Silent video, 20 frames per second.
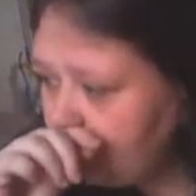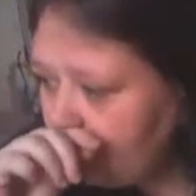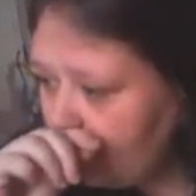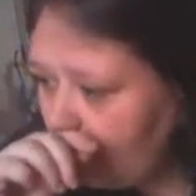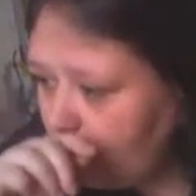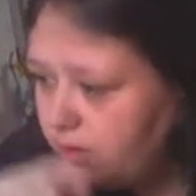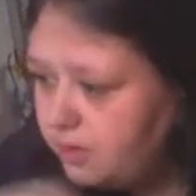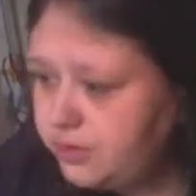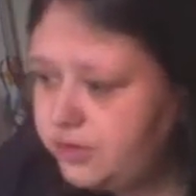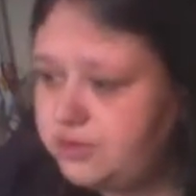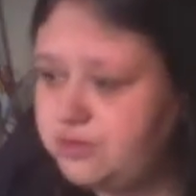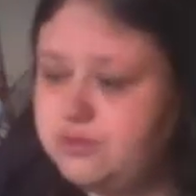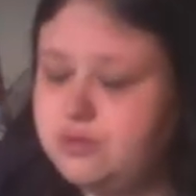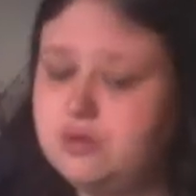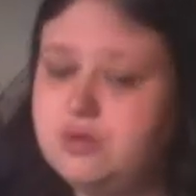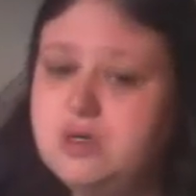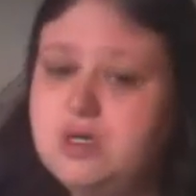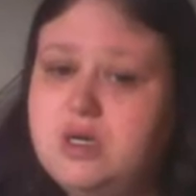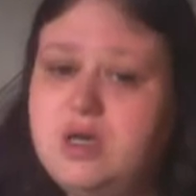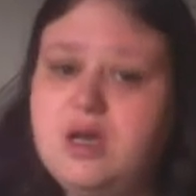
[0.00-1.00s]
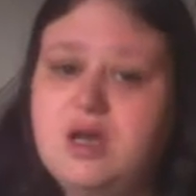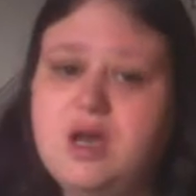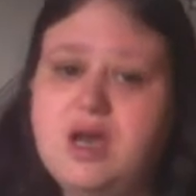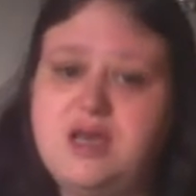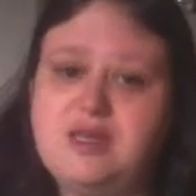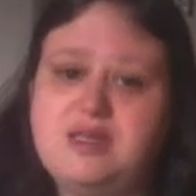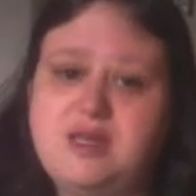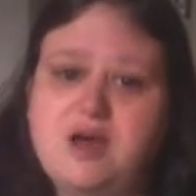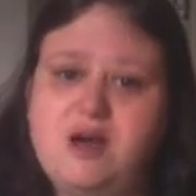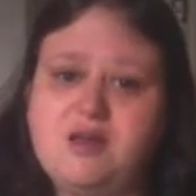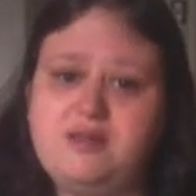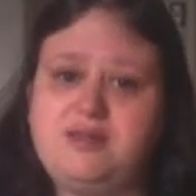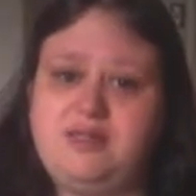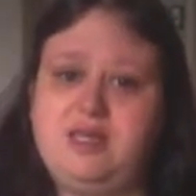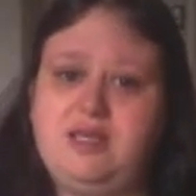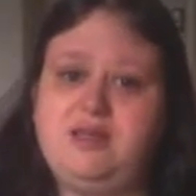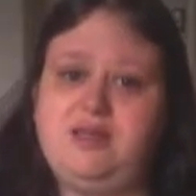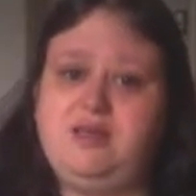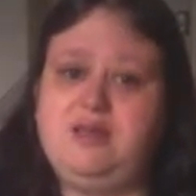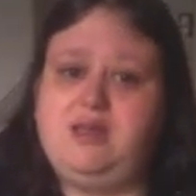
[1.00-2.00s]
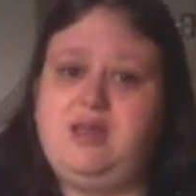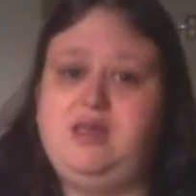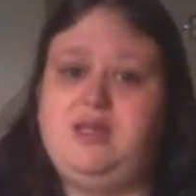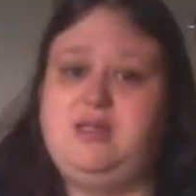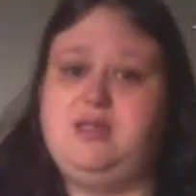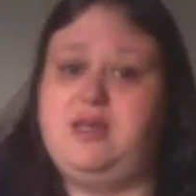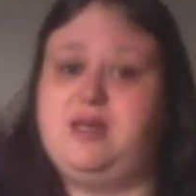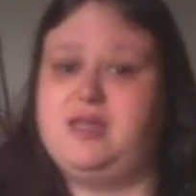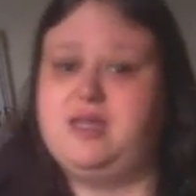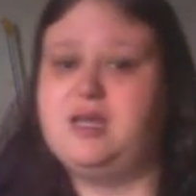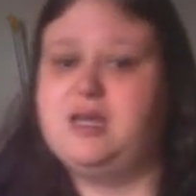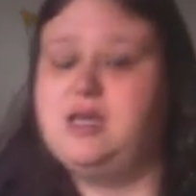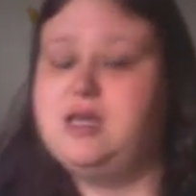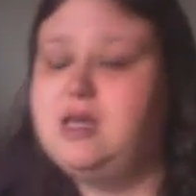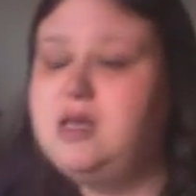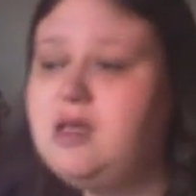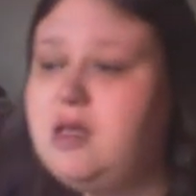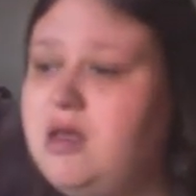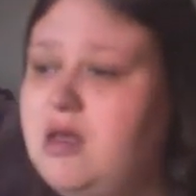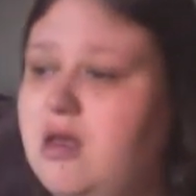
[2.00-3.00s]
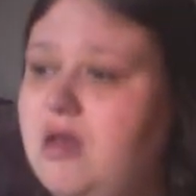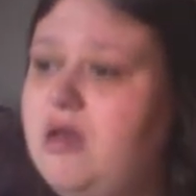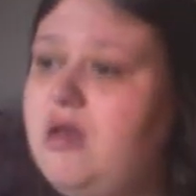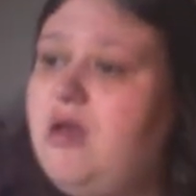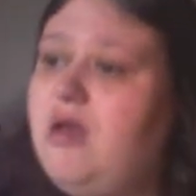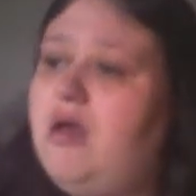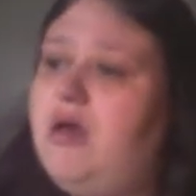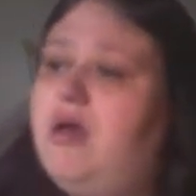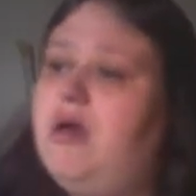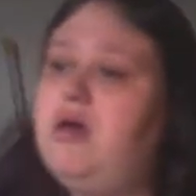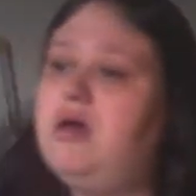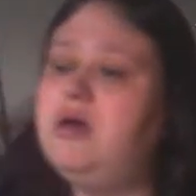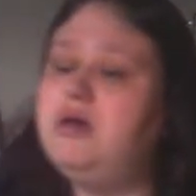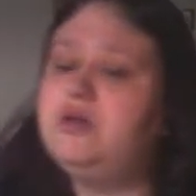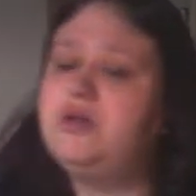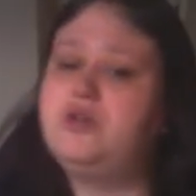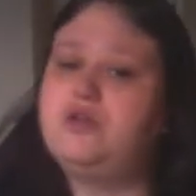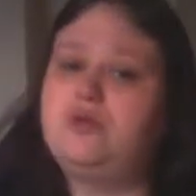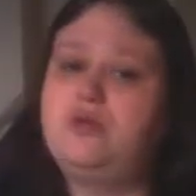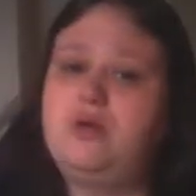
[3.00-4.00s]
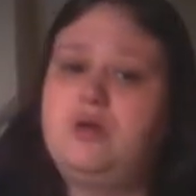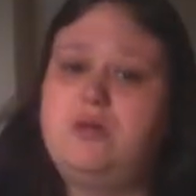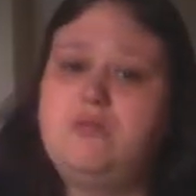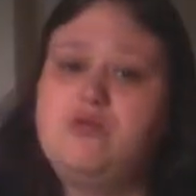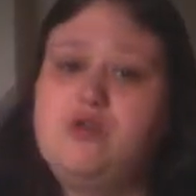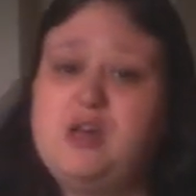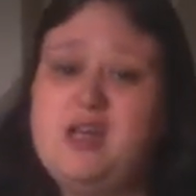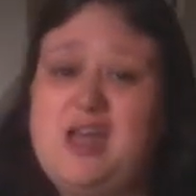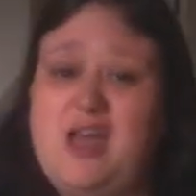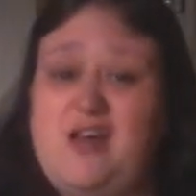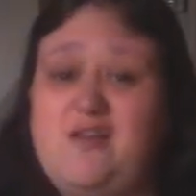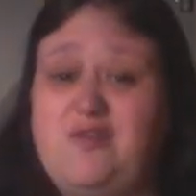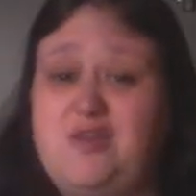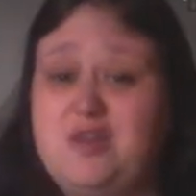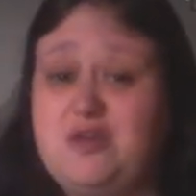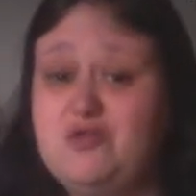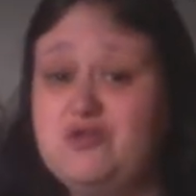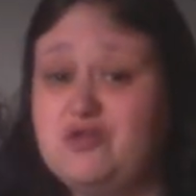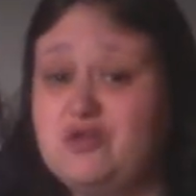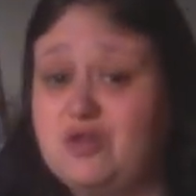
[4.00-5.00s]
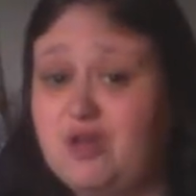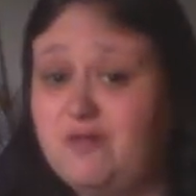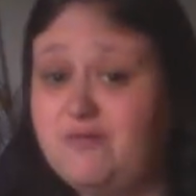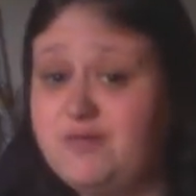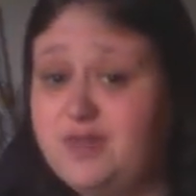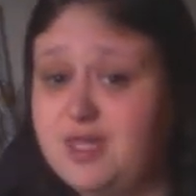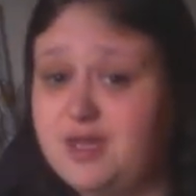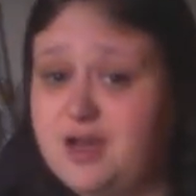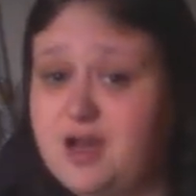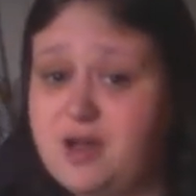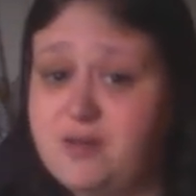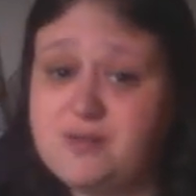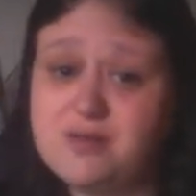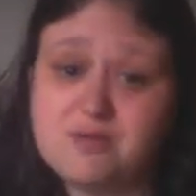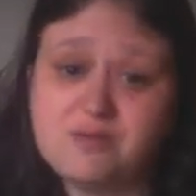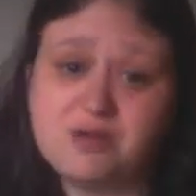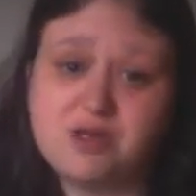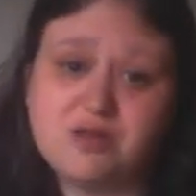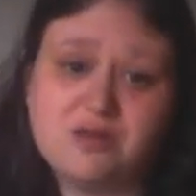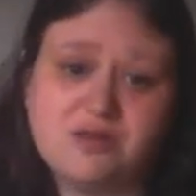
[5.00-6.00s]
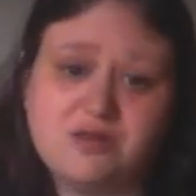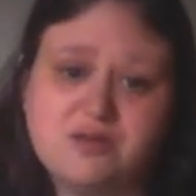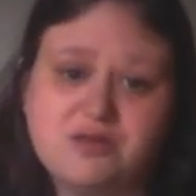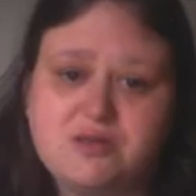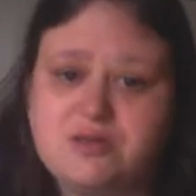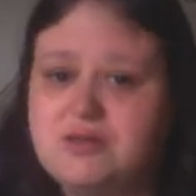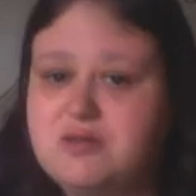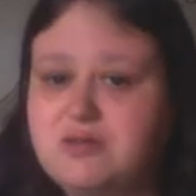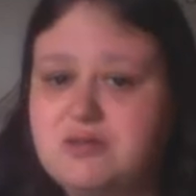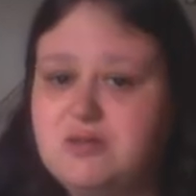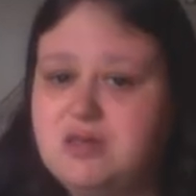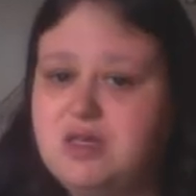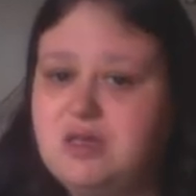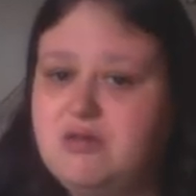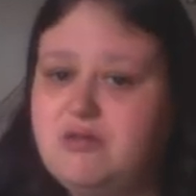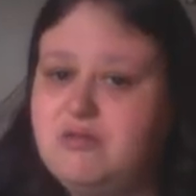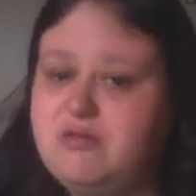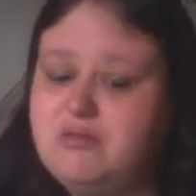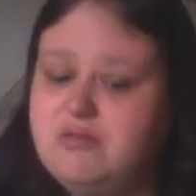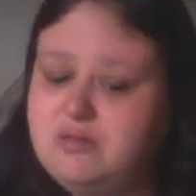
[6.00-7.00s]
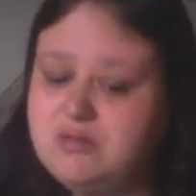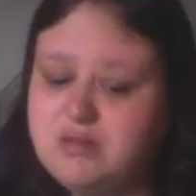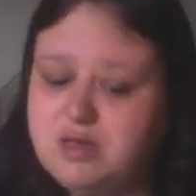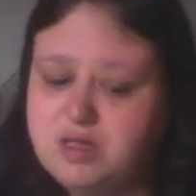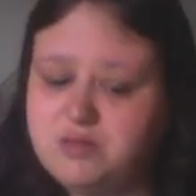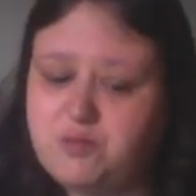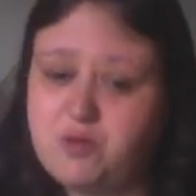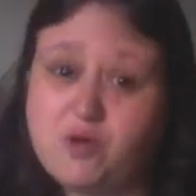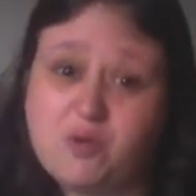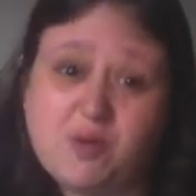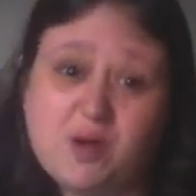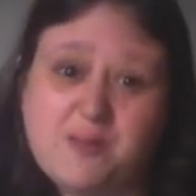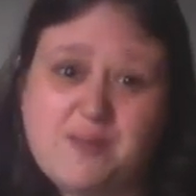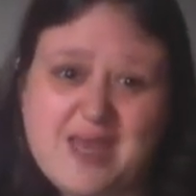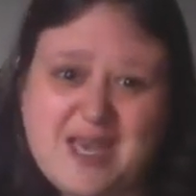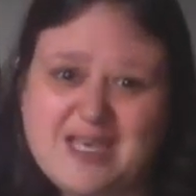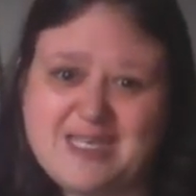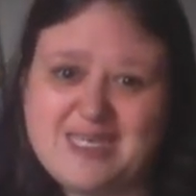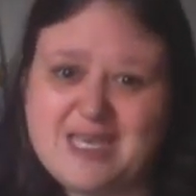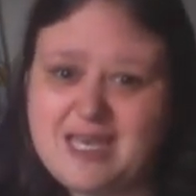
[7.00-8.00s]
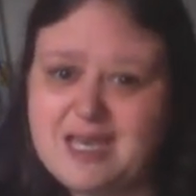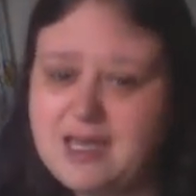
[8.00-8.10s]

So it's hard to like kind of thingy. So I'm going to have to use gloves to wrap it, because there's, you know, it's probably messy.